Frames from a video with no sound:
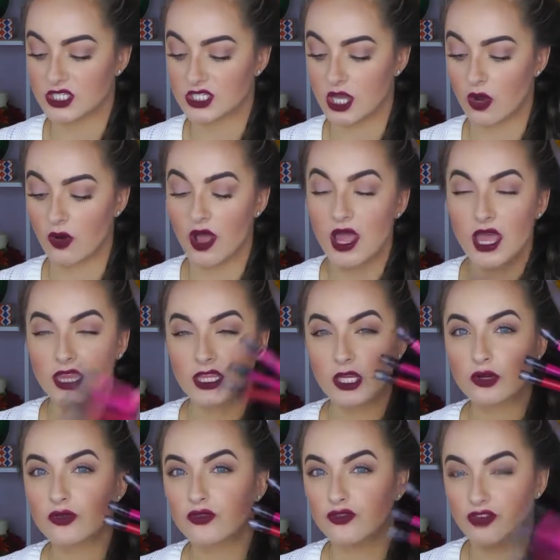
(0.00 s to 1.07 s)
so they
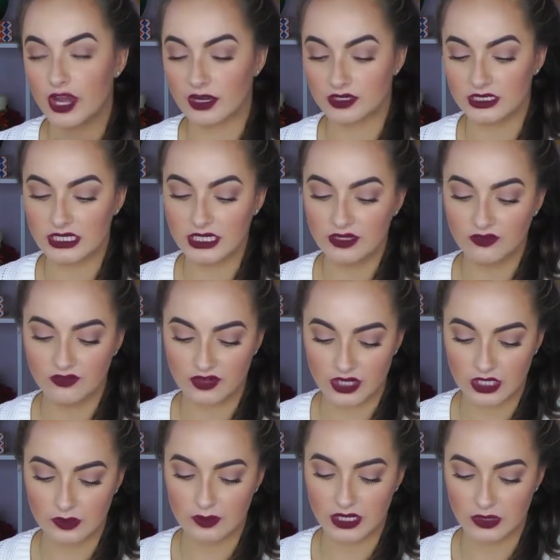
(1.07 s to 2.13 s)
are very,
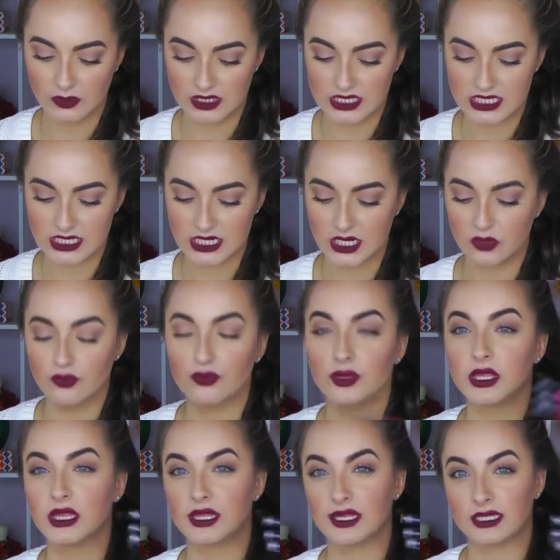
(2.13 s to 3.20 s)
very pigmented, and I
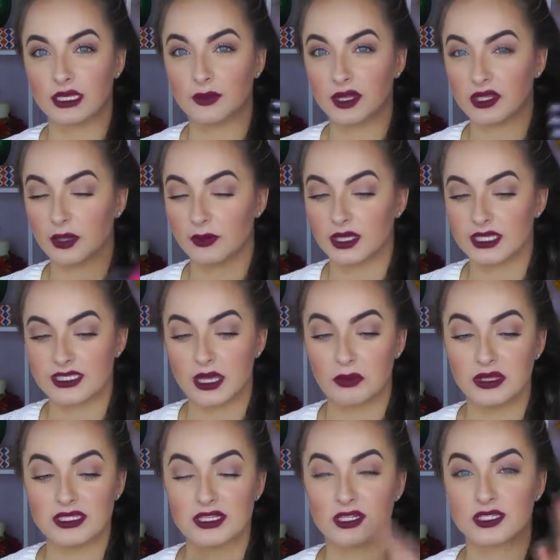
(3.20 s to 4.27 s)
really like that about them because that
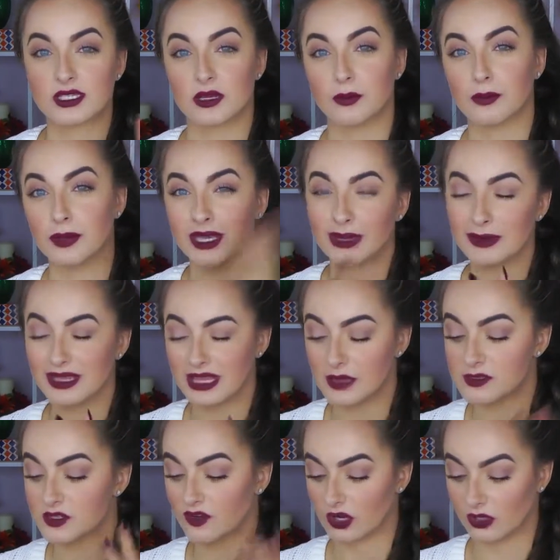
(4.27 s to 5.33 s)
means that it's going to be on my
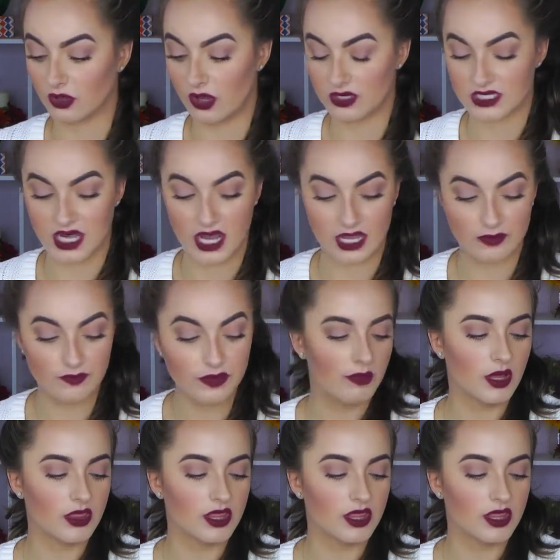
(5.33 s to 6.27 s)
lips for a long time.